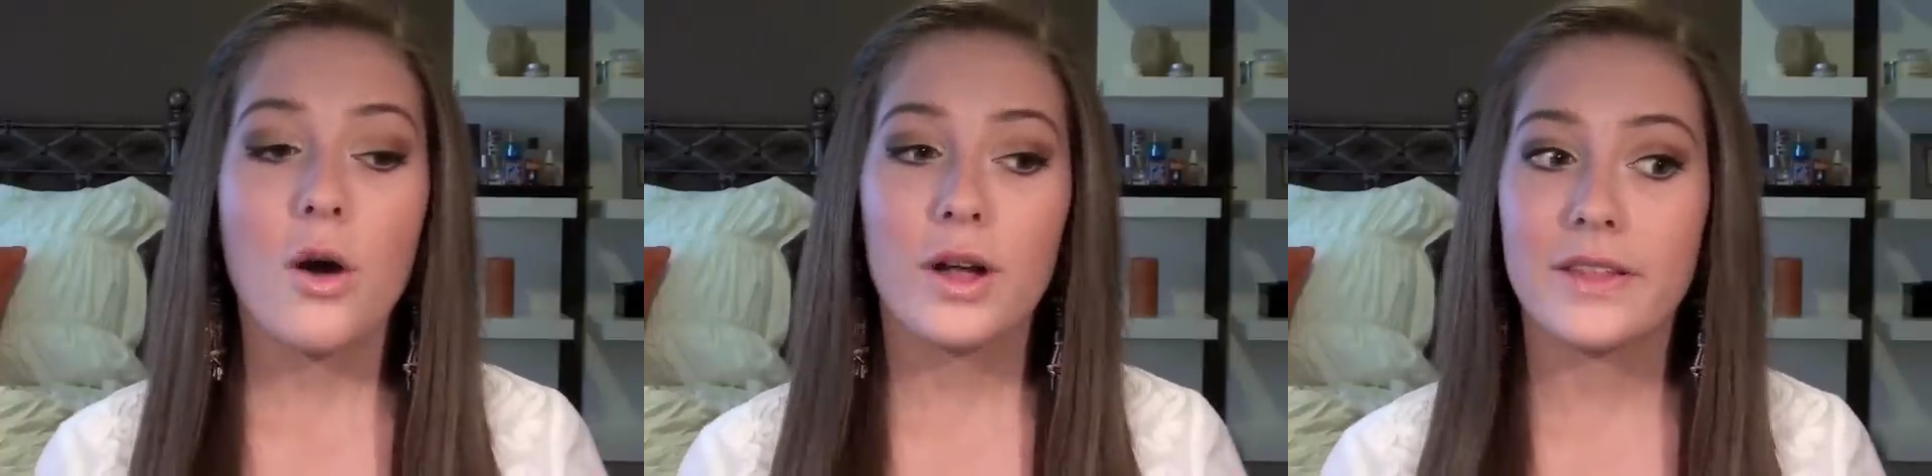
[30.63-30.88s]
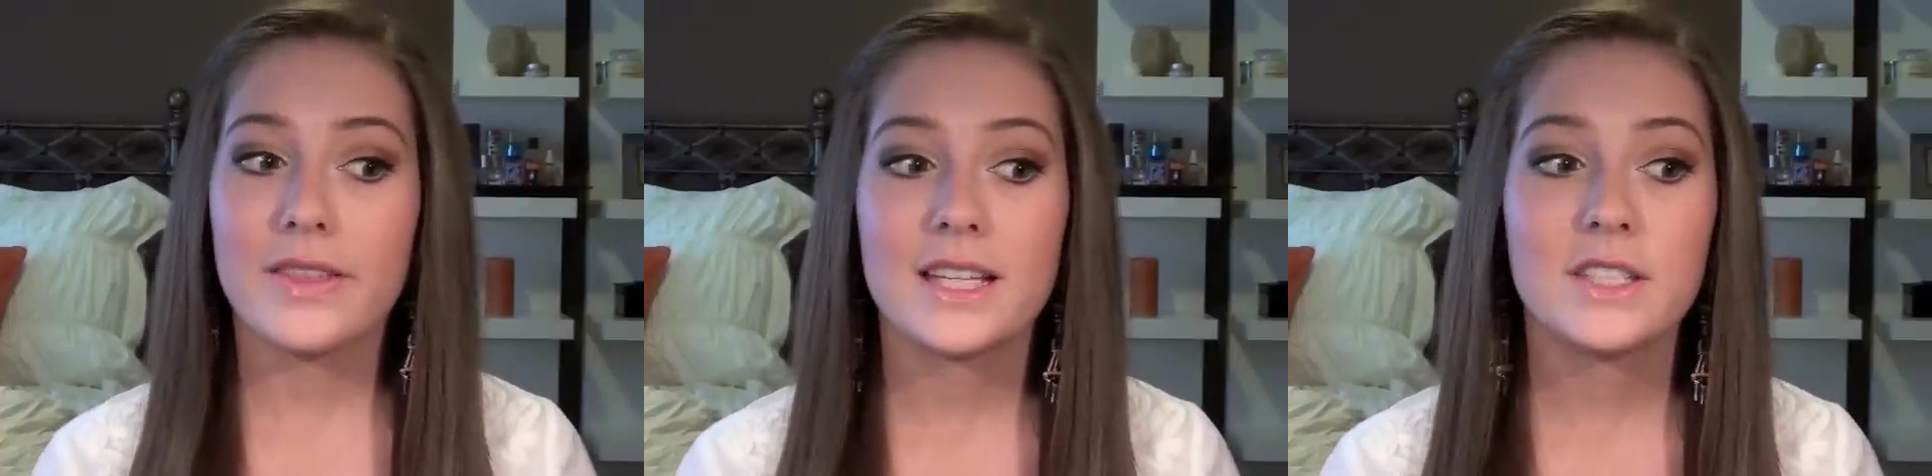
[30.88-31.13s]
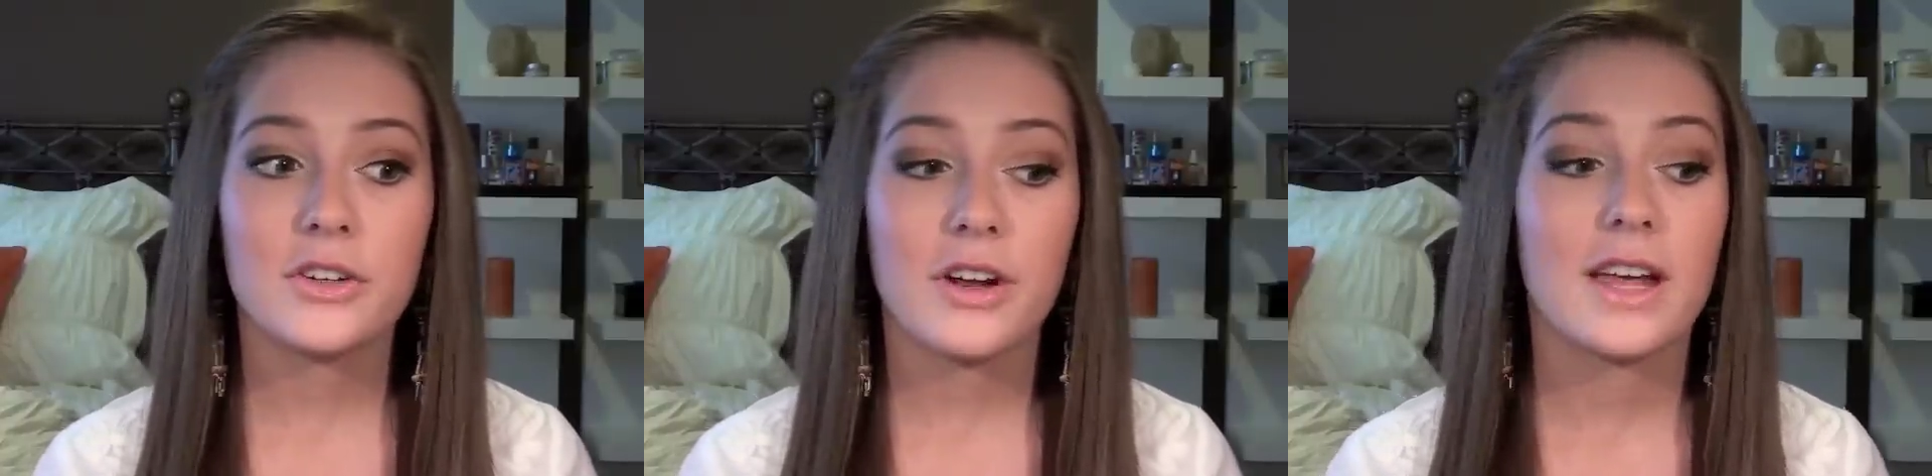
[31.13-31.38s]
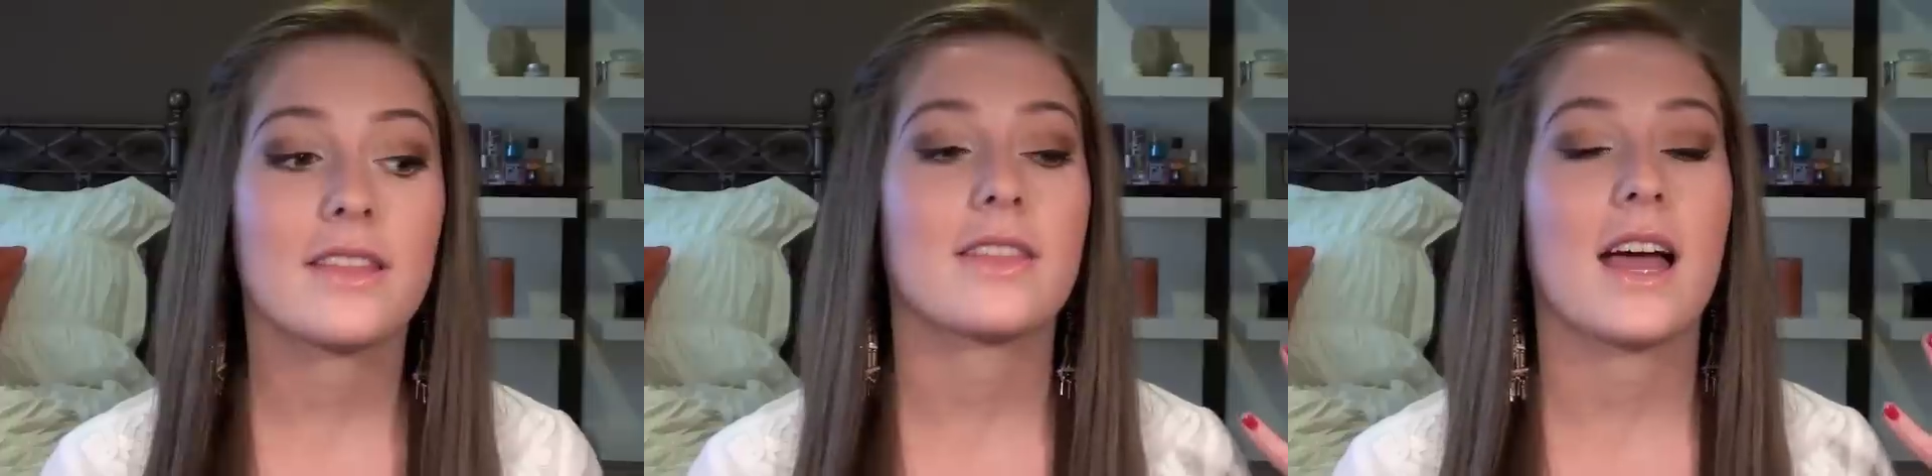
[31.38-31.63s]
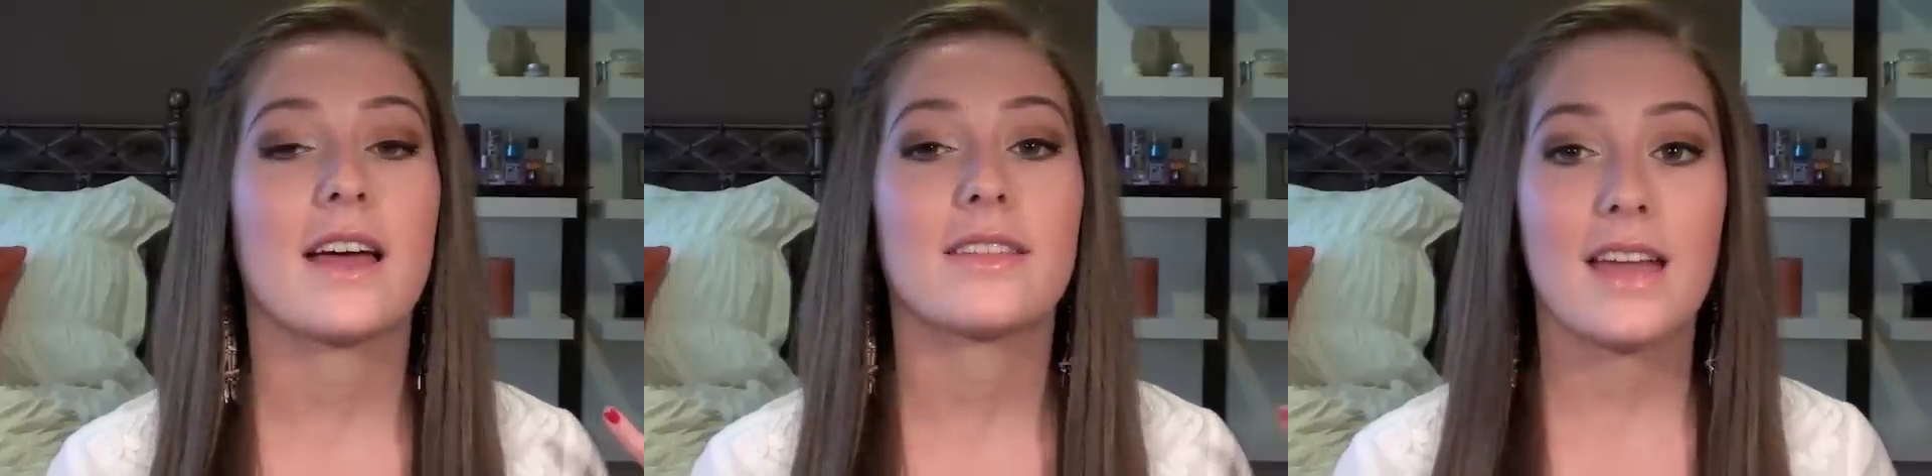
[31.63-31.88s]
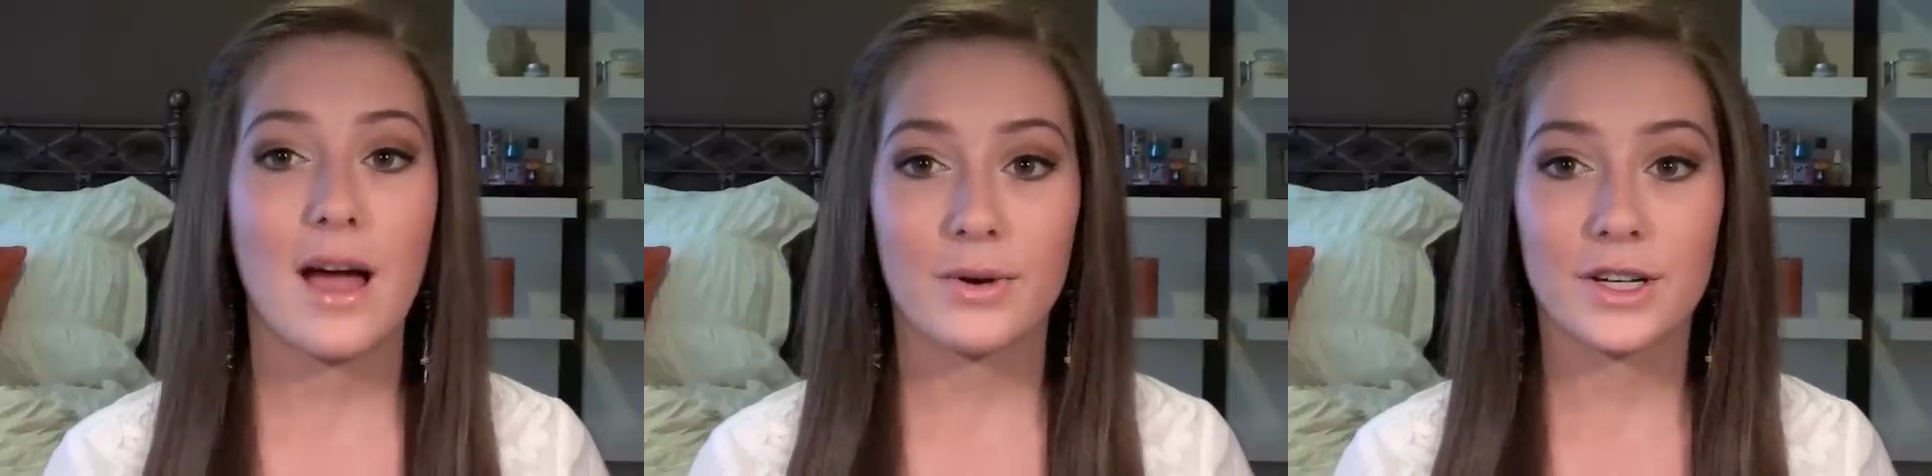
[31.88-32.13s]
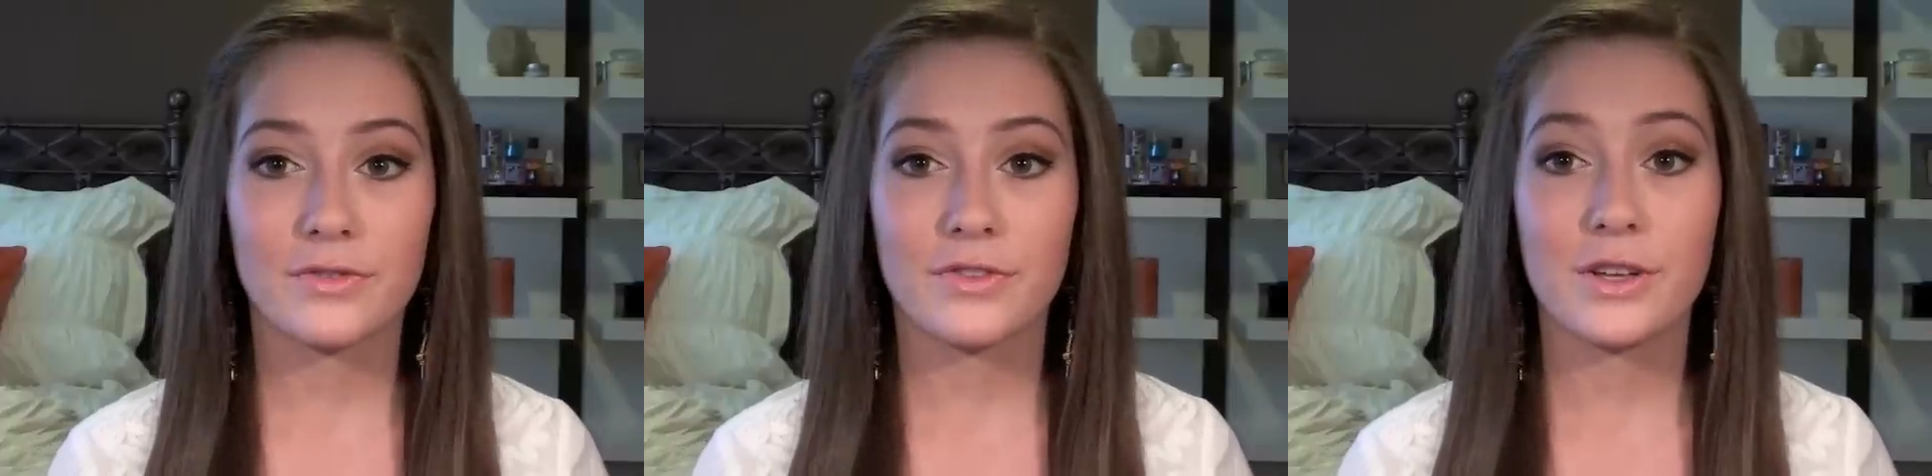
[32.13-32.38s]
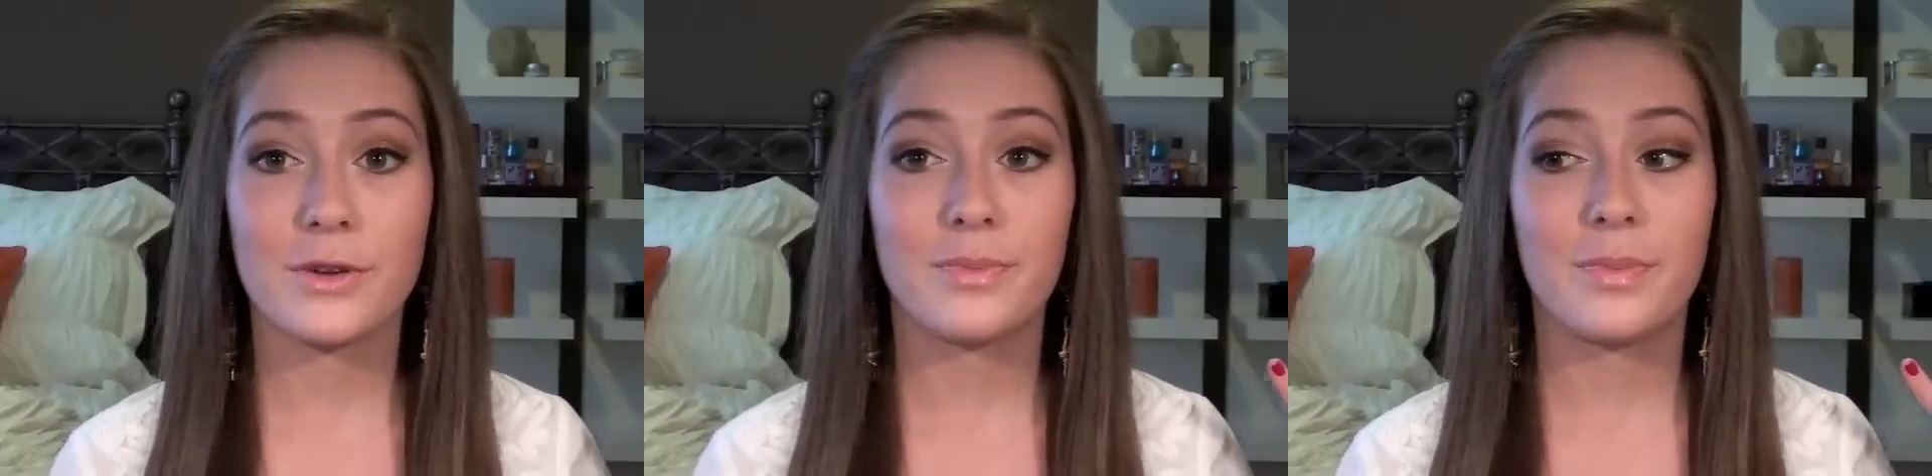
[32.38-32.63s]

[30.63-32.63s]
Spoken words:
okay, that's great that that works for you,